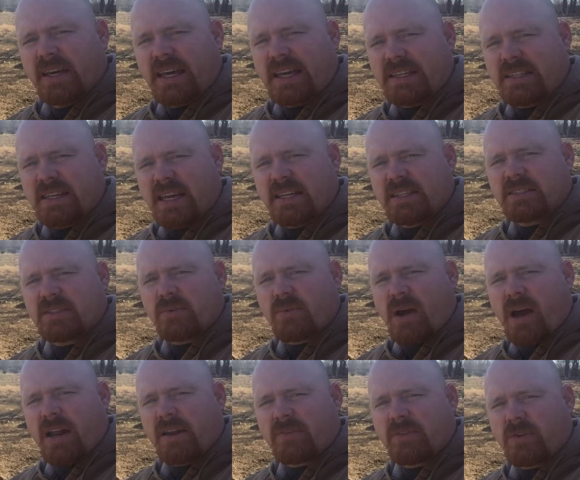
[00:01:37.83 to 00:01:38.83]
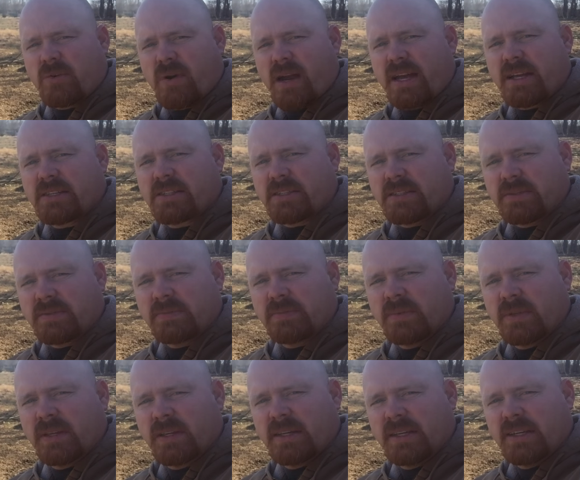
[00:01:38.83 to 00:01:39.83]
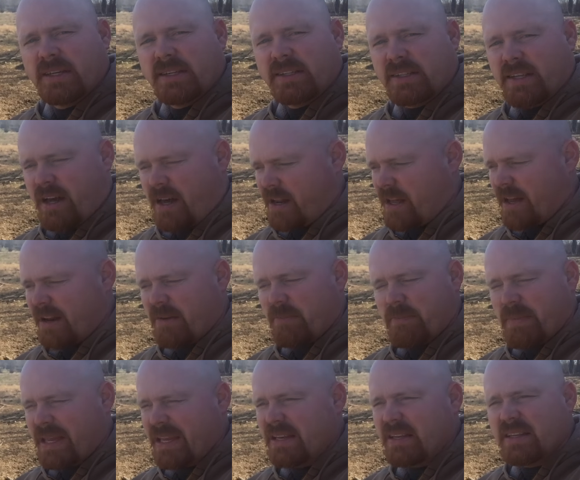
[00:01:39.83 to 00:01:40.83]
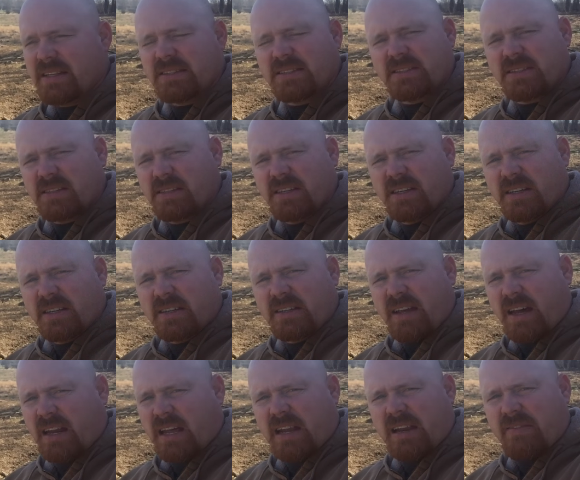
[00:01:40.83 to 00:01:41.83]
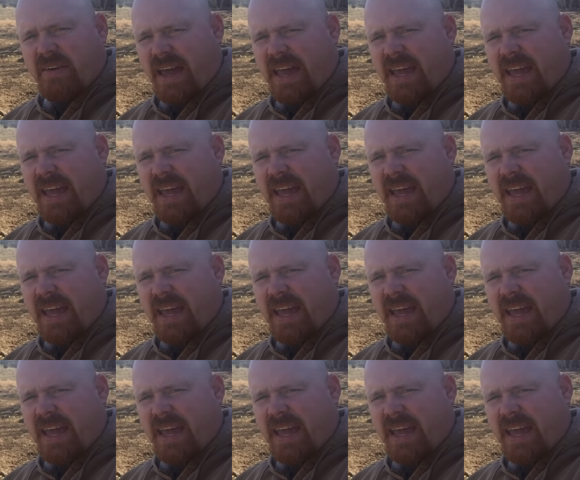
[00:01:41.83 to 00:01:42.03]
he takes the rod of correction. Not out of meanness, not out of